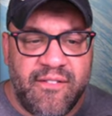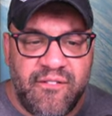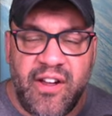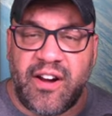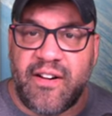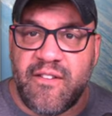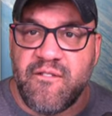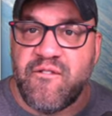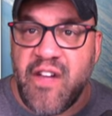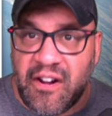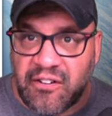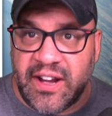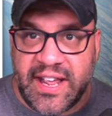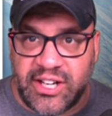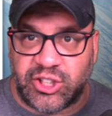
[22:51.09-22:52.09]
Very
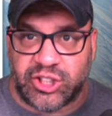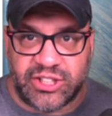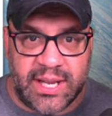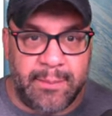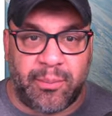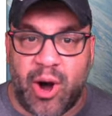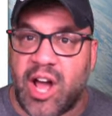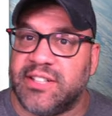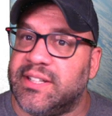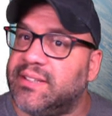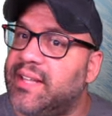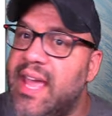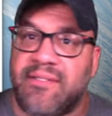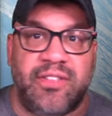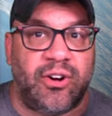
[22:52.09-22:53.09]
very interesting
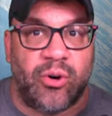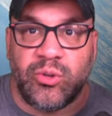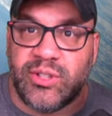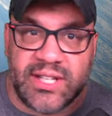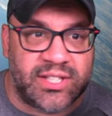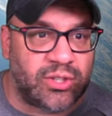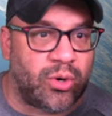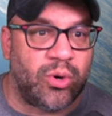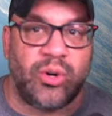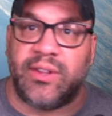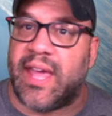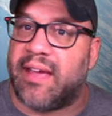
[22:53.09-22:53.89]
project. They have their own Discord,